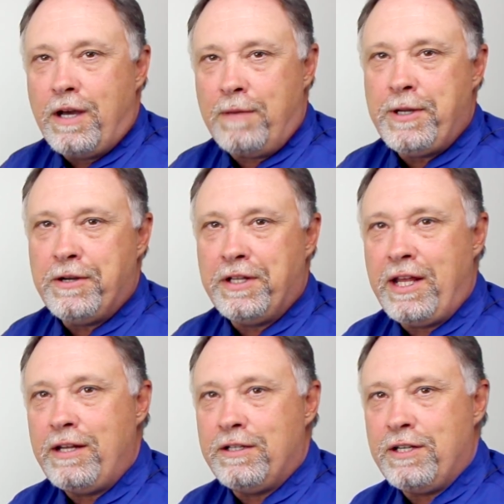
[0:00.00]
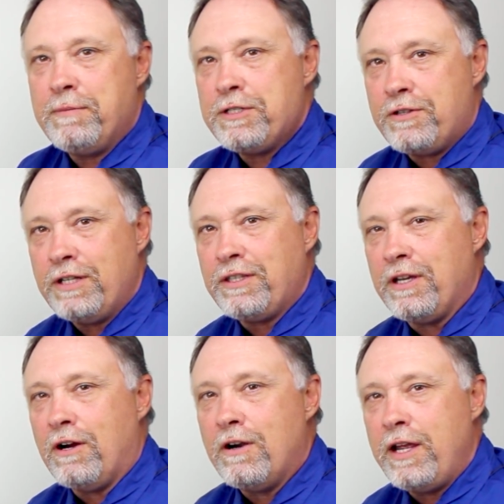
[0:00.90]
I'm here today to demonstrate
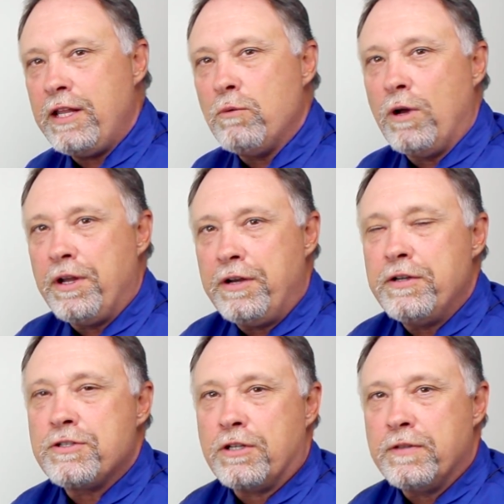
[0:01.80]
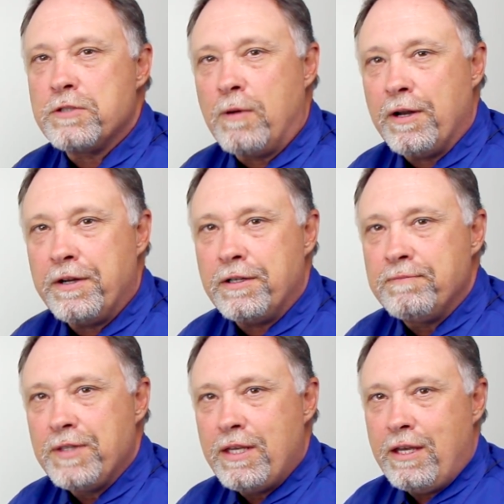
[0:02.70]
the R8100 service monitor,
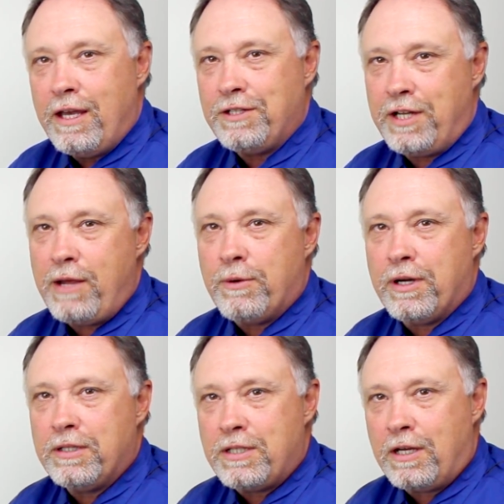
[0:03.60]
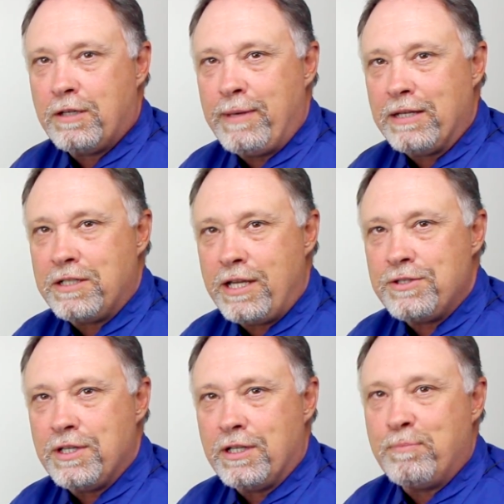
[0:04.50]
and today we're going to talk about
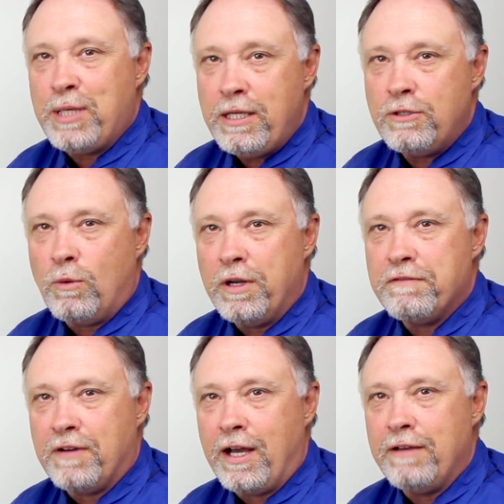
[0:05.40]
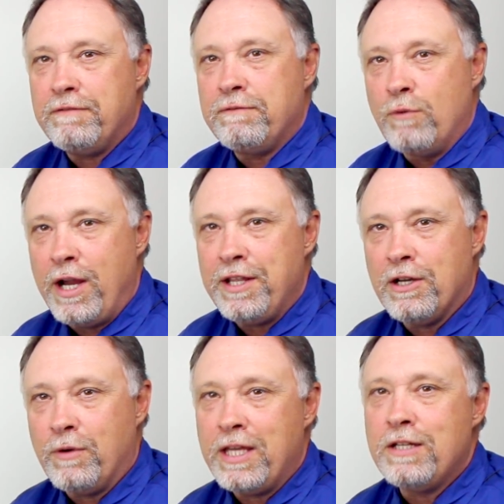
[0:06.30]
testing a P25
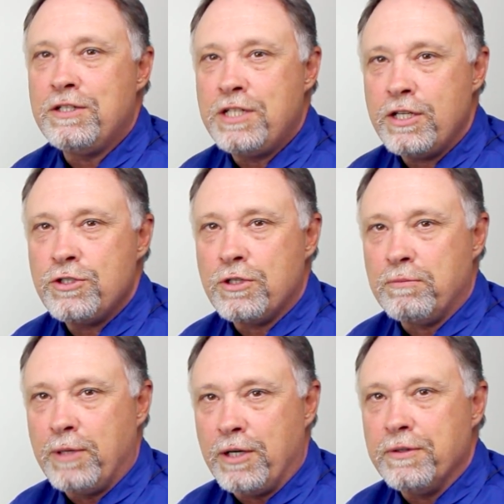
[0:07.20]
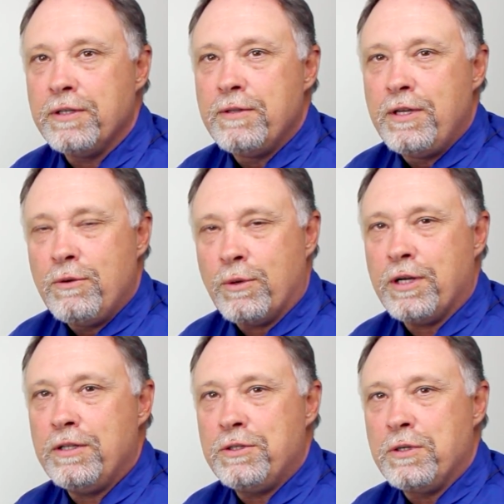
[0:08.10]
radio in digital mode.
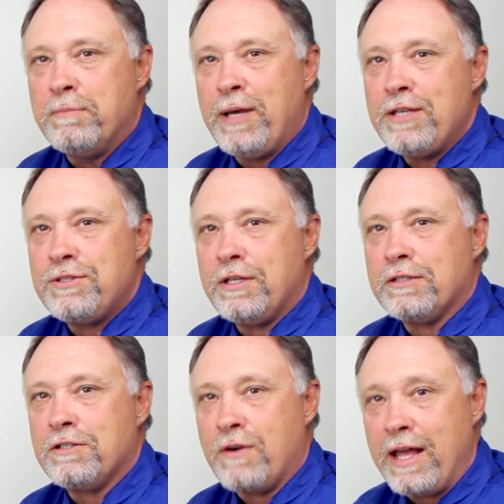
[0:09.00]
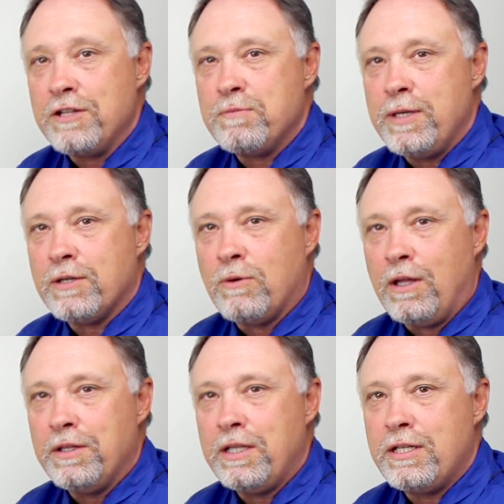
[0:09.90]
We're going to do a basic transmit
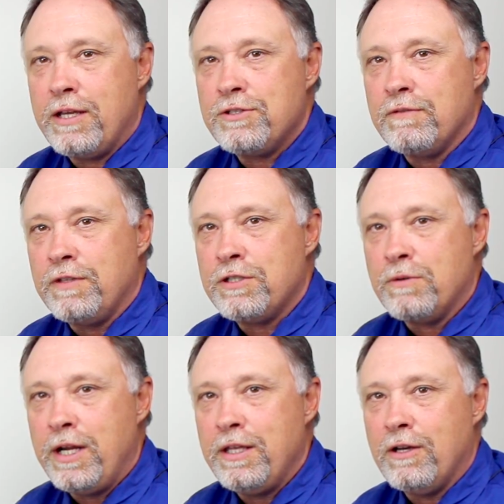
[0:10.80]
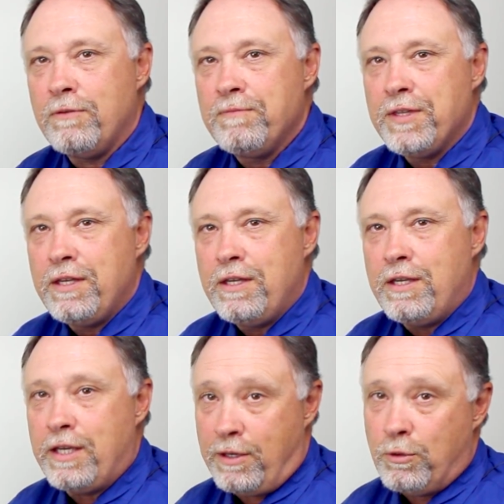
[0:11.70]
quality test of this radio,
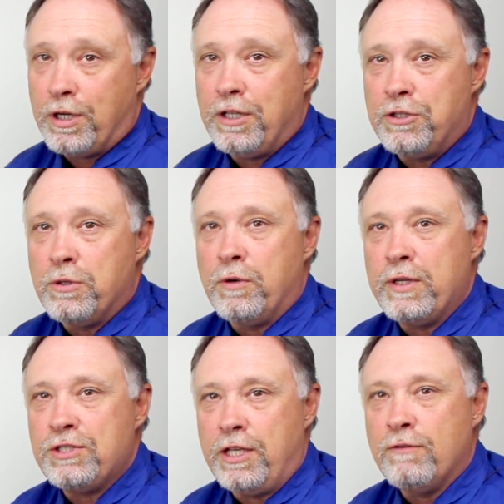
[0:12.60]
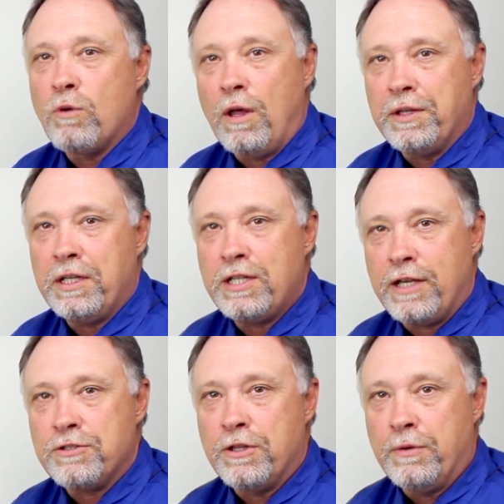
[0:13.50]
and we're going to do a receive quality
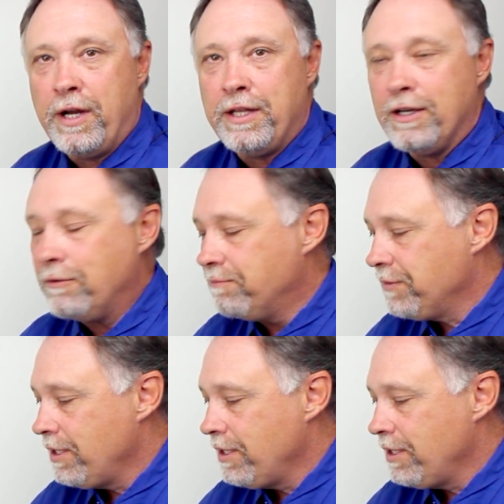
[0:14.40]
test of the radio.